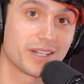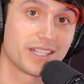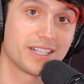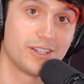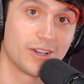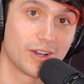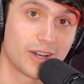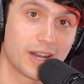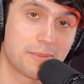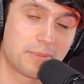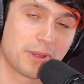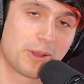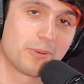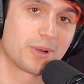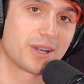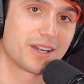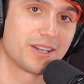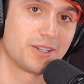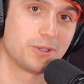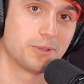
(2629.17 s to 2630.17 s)
to Europe, and
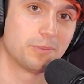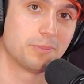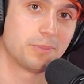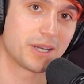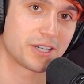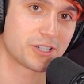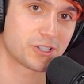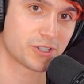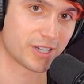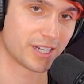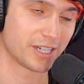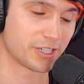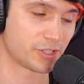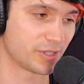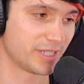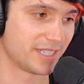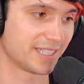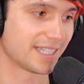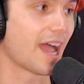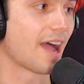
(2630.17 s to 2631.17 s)
we're going to do a bunch of
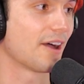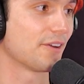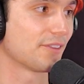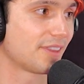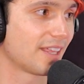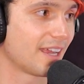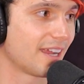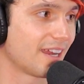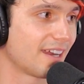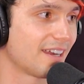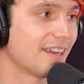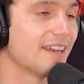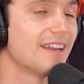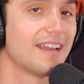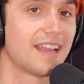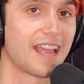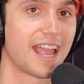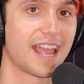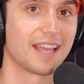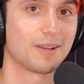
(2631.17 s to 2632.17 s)
countries out there,
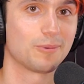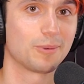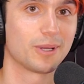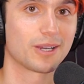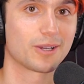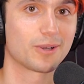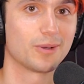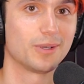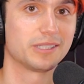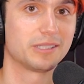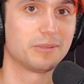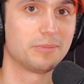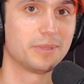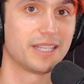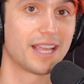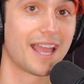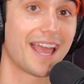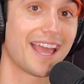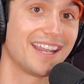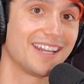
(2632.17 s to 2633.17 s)
and we are going to
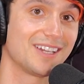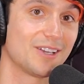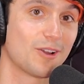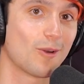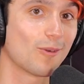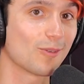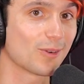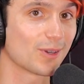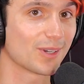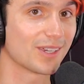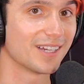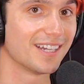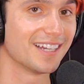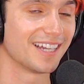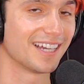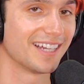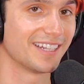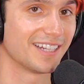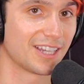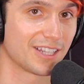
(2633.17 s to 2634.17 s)
be heading over
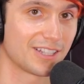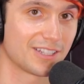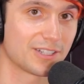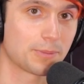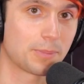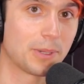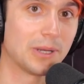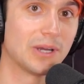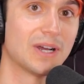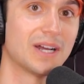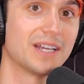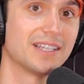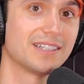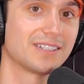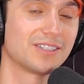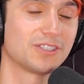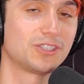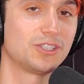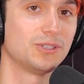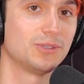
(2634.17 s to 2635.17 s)
another
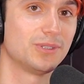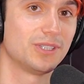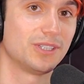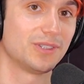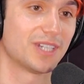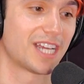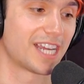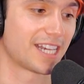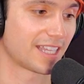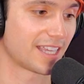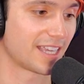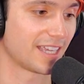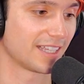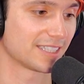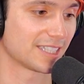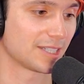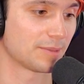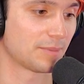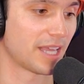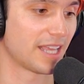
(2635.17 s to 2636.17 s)
pond to the United
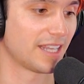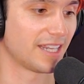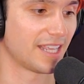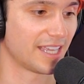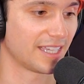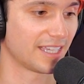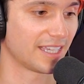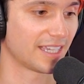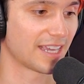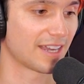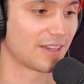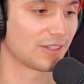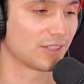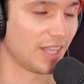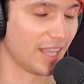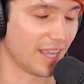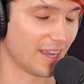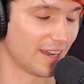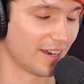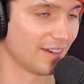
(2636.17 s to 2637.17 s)
Kingdom and hanging out
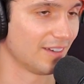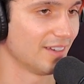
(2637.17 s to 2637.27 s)
there.